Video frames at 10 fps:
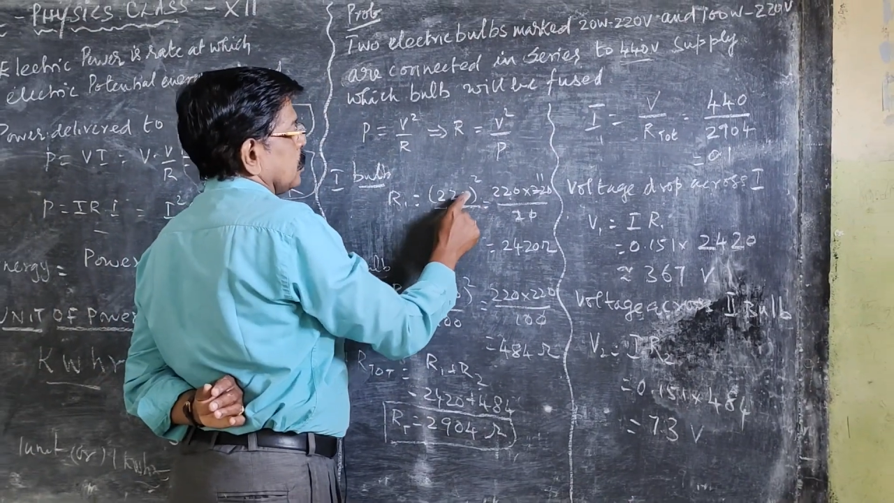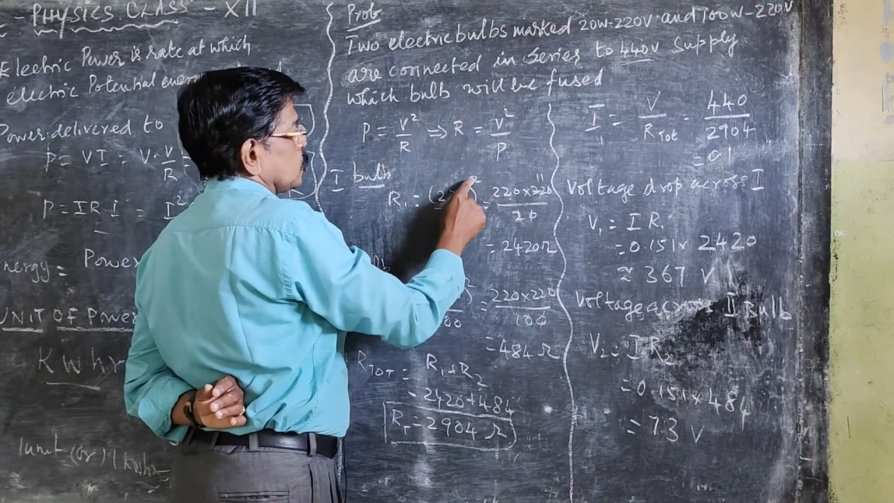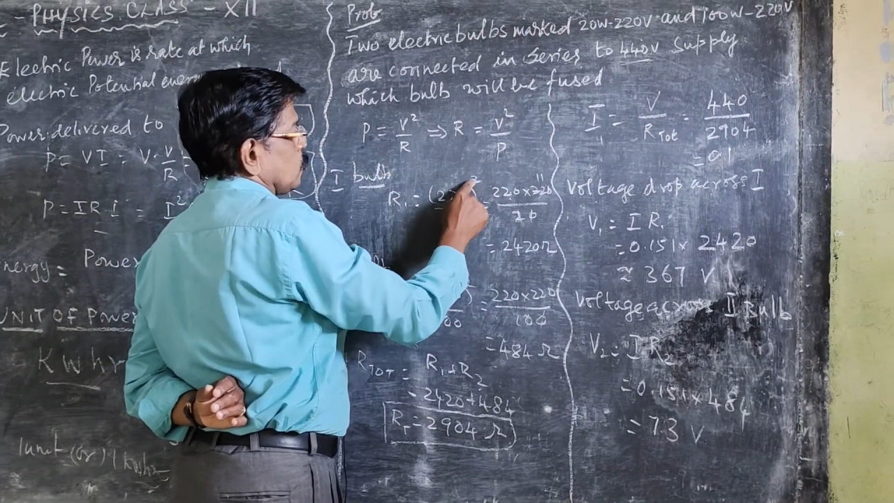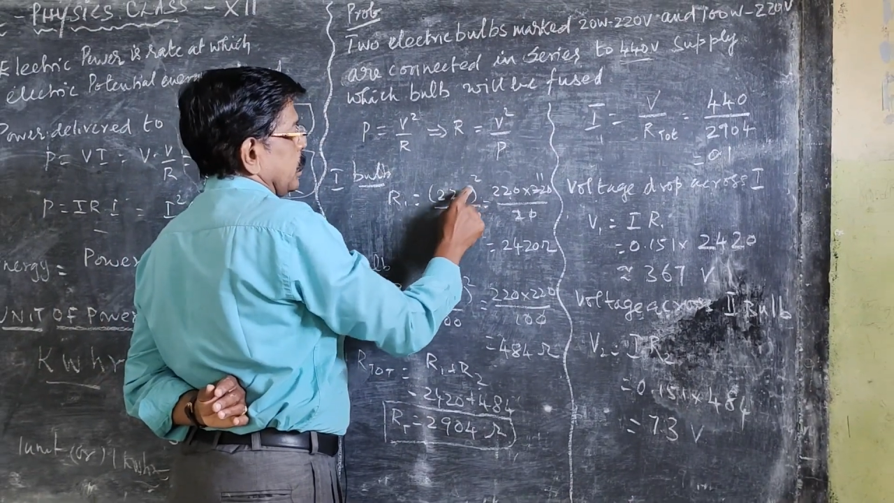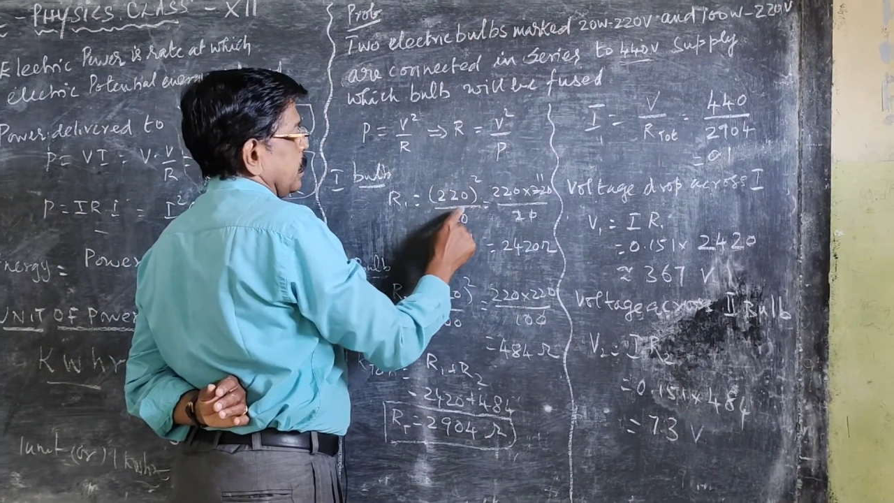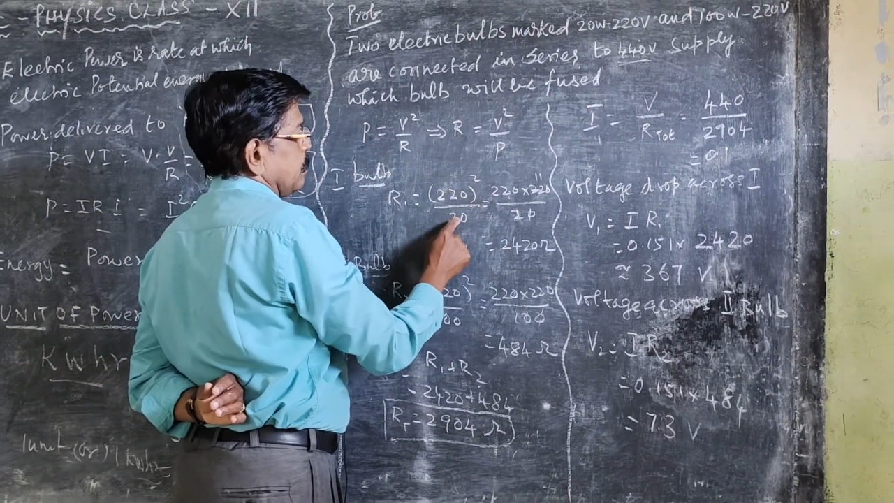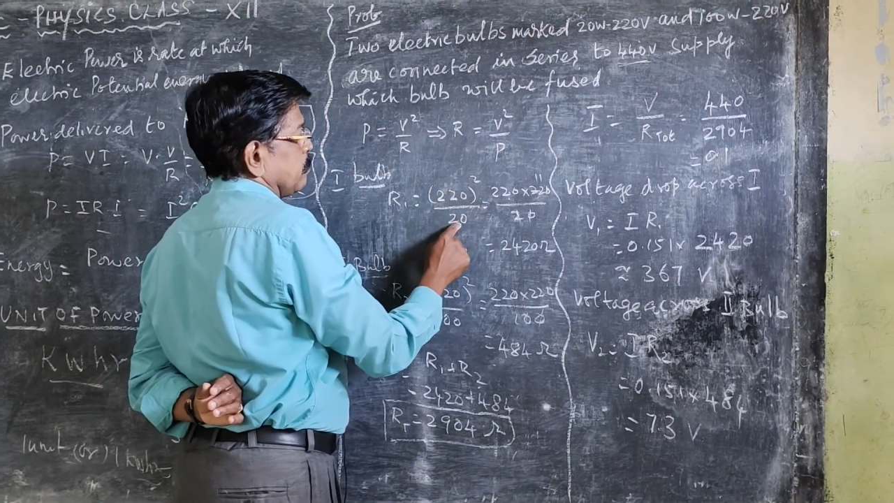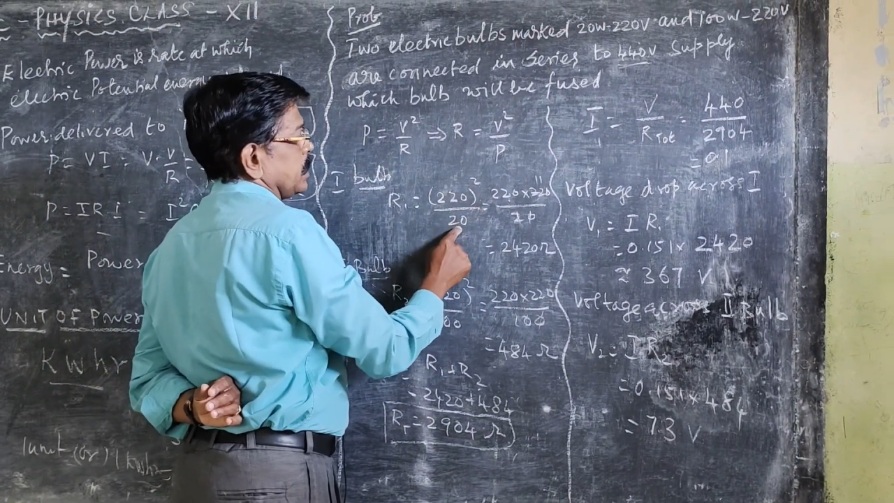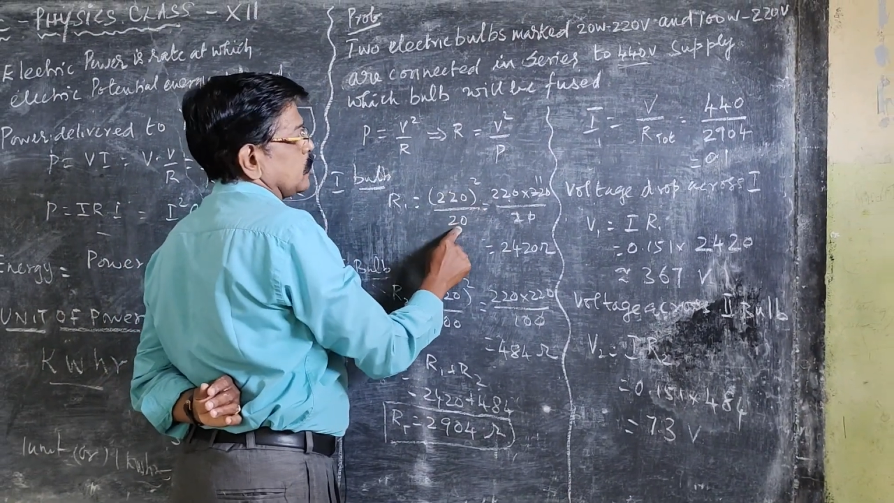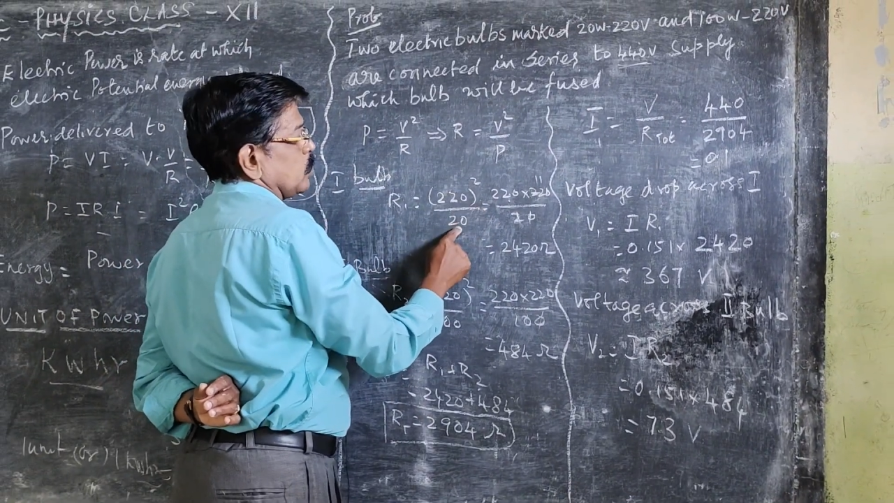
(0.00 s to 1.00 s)
square
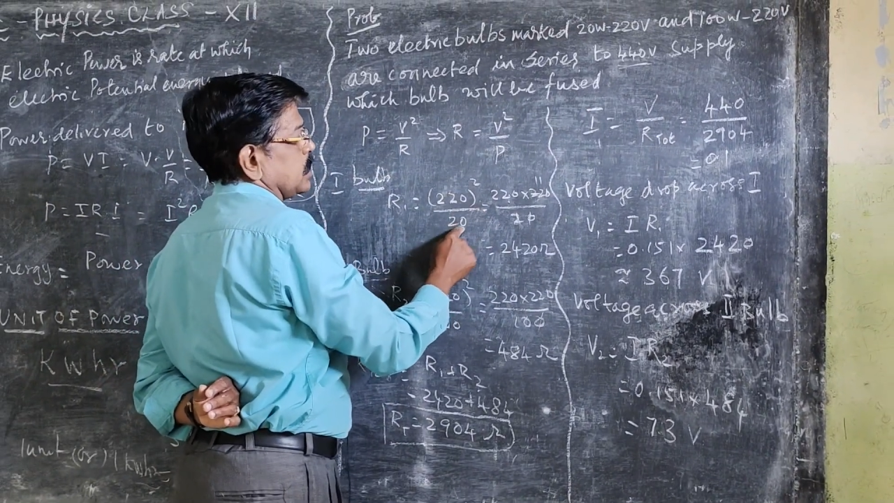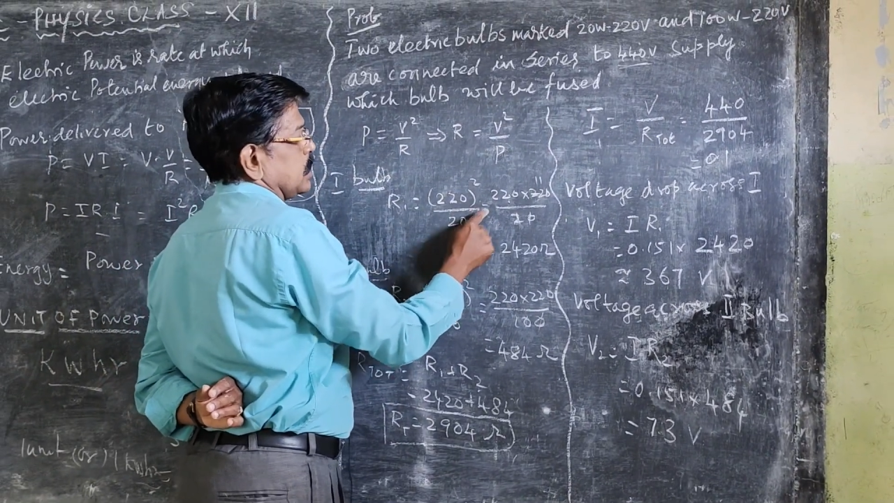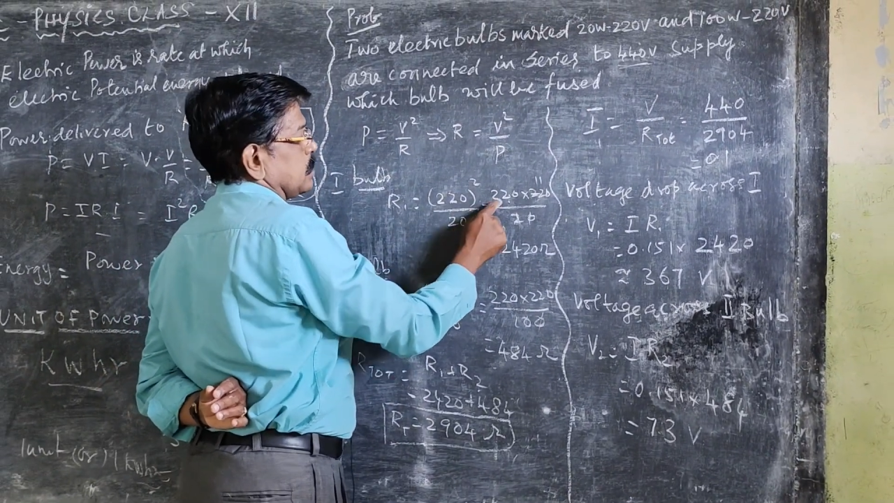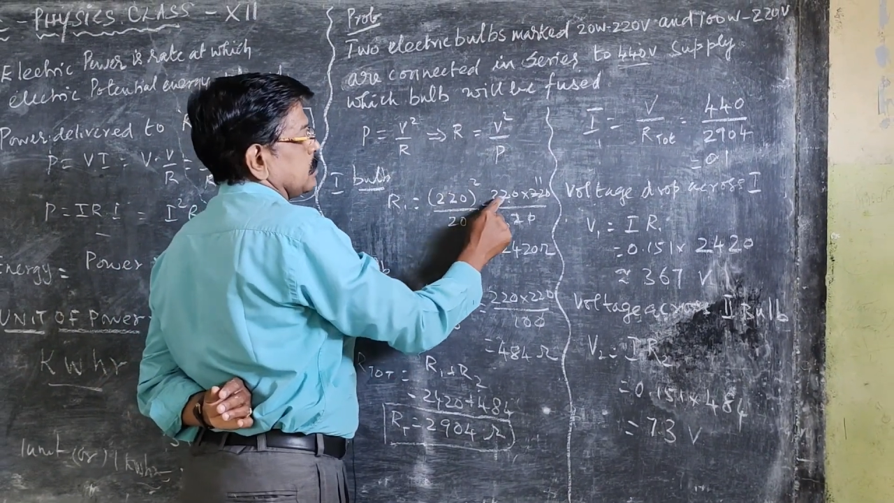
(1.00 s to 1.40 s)
by 20,